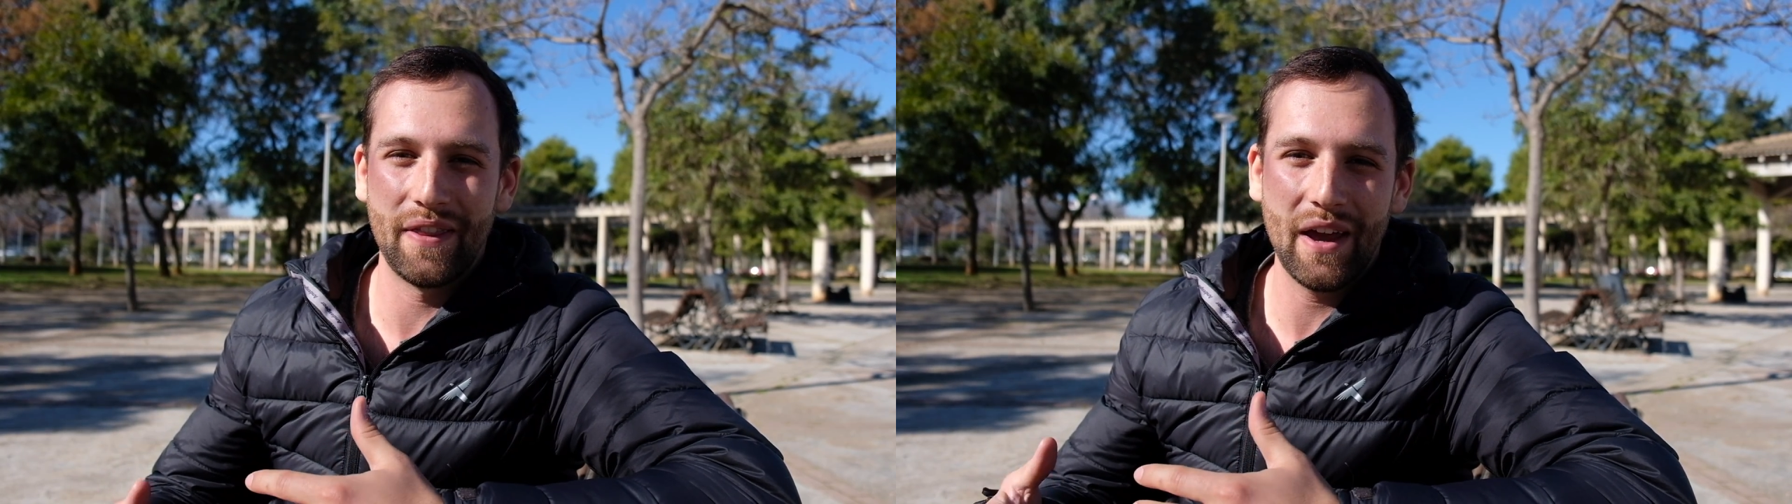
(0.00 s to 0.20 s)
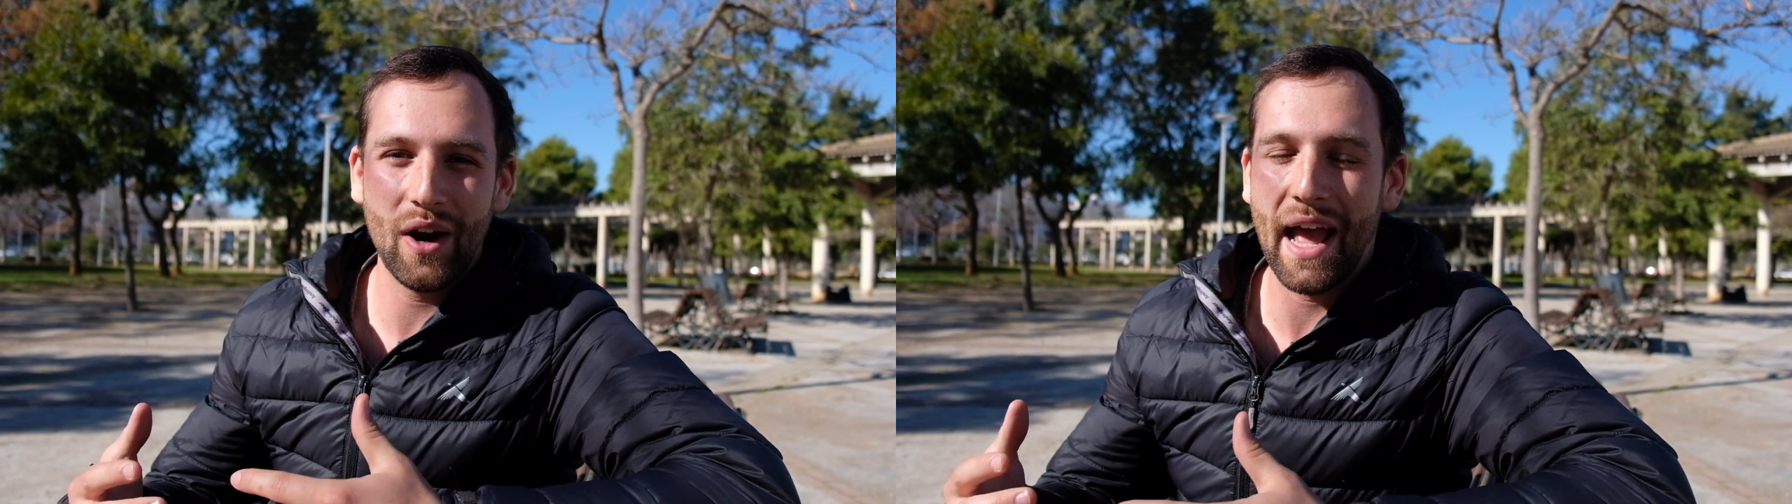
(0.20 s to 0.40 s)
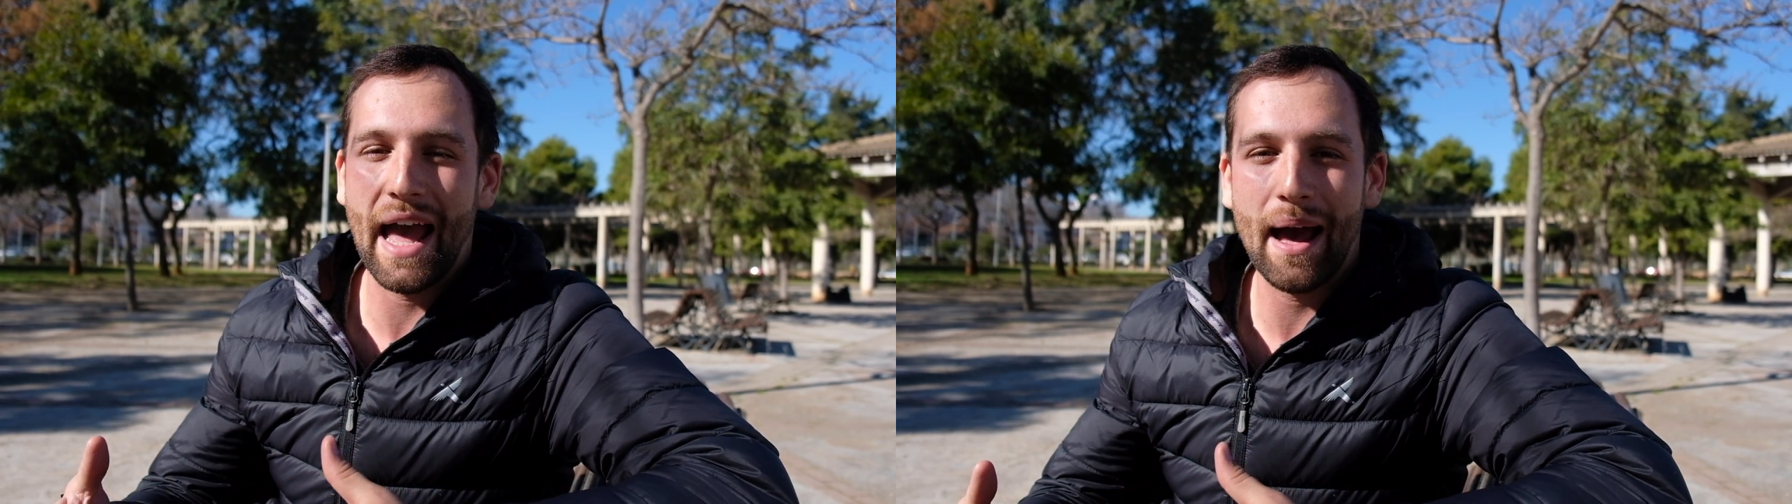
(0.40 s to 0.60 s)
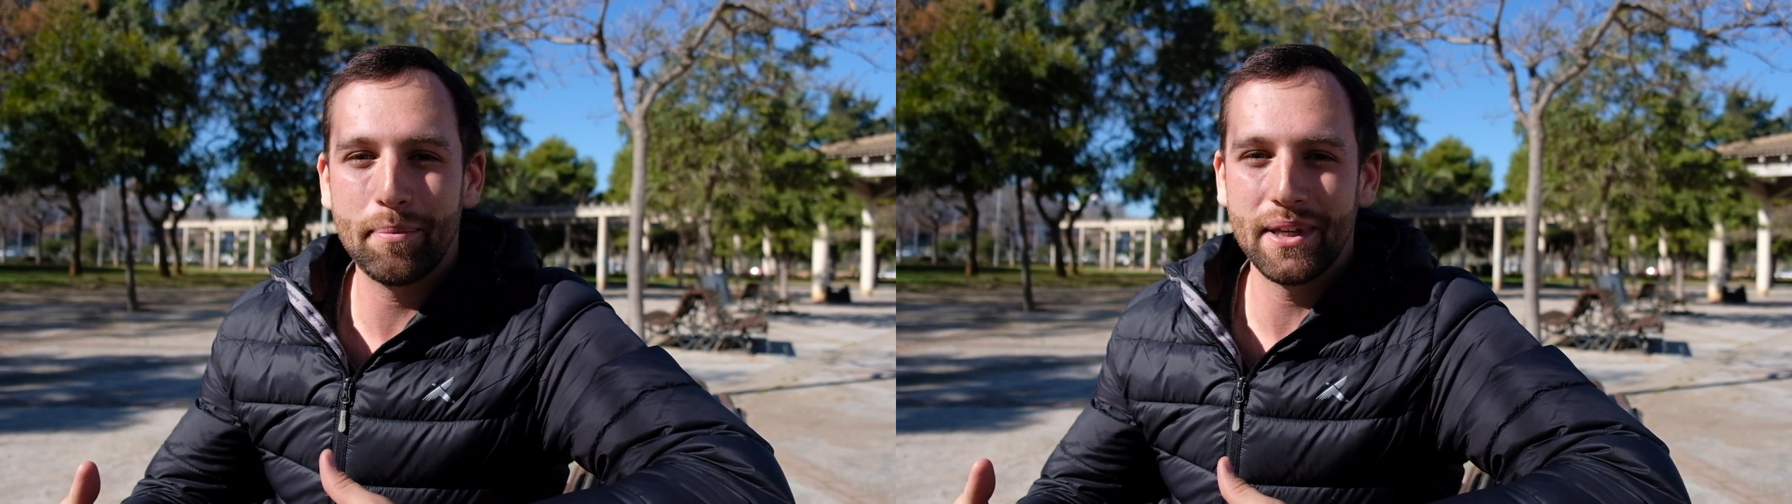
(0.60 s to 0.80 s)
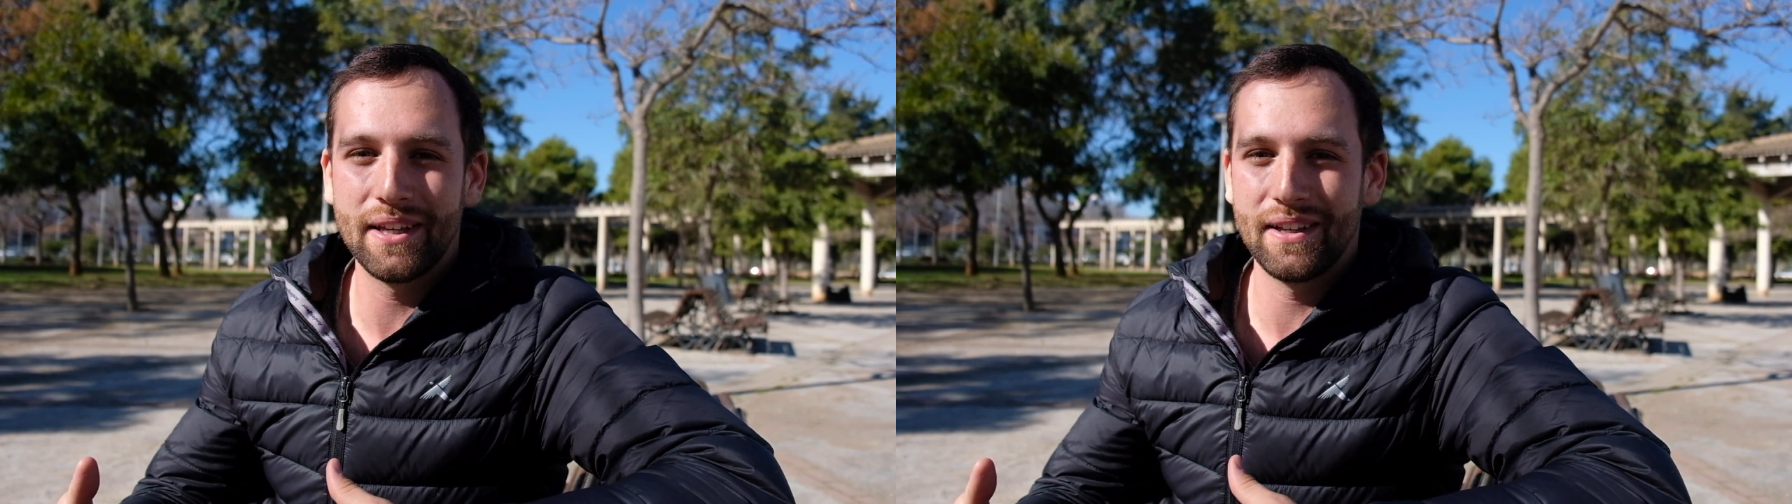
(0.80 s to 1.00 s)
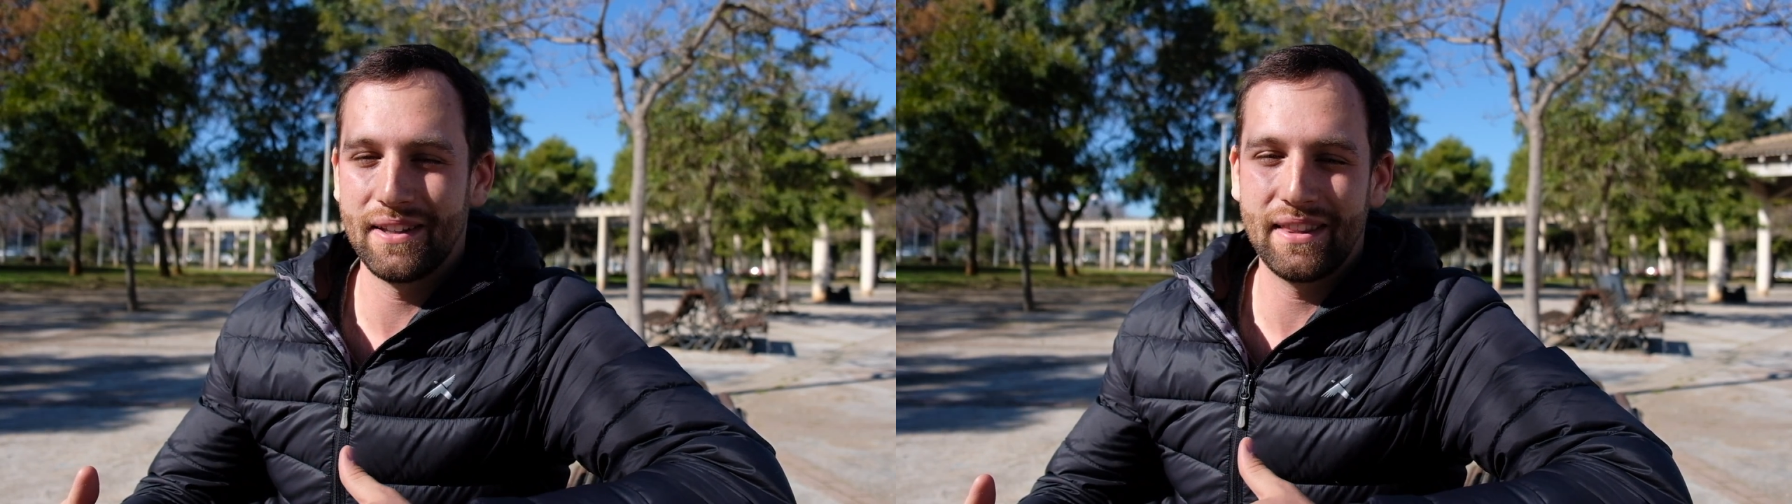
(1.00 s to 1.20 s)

they're happy,